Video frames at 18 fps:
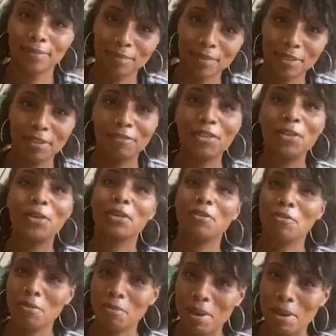if you can
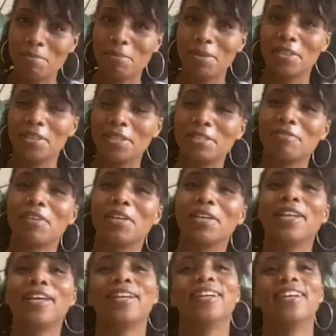remember this
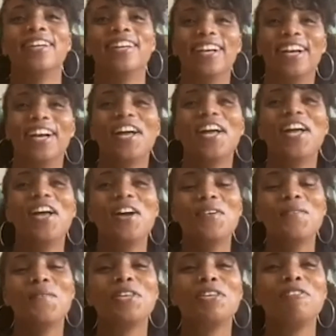feeling,
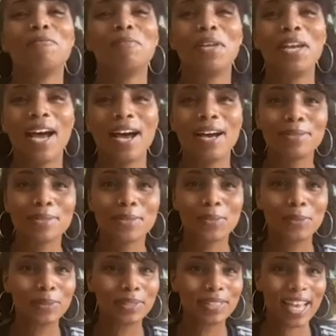when you've been out
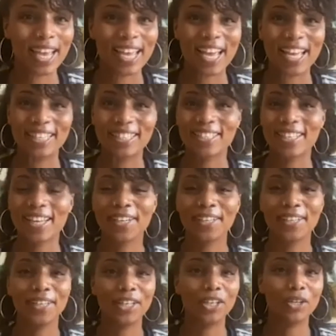all day and
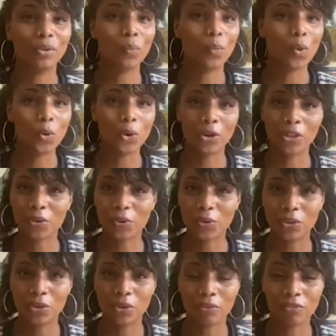suddenly you walk through
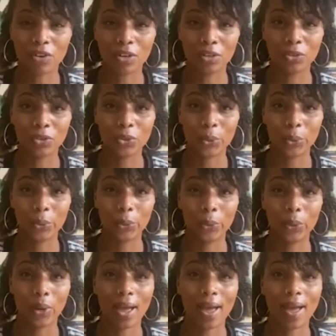your front
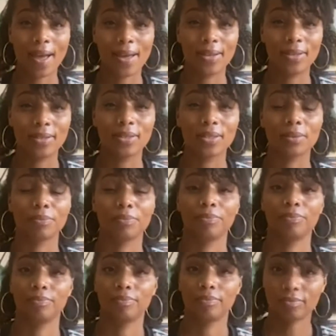door and
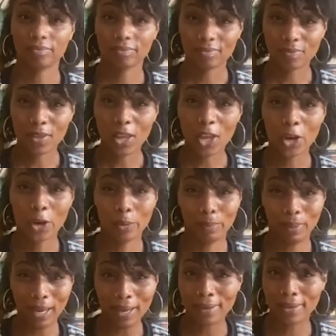your
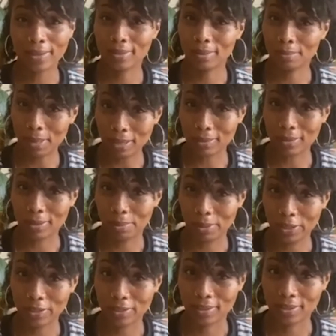bladder is about to
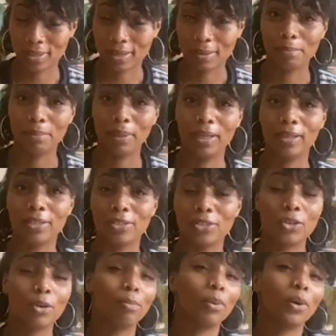burst,
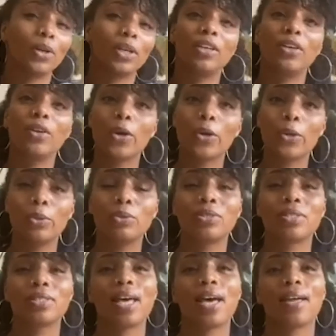because your body
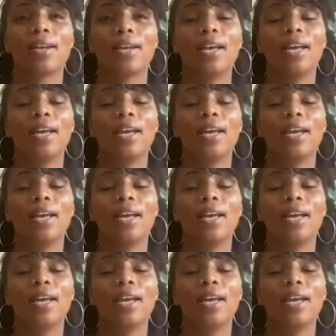knows that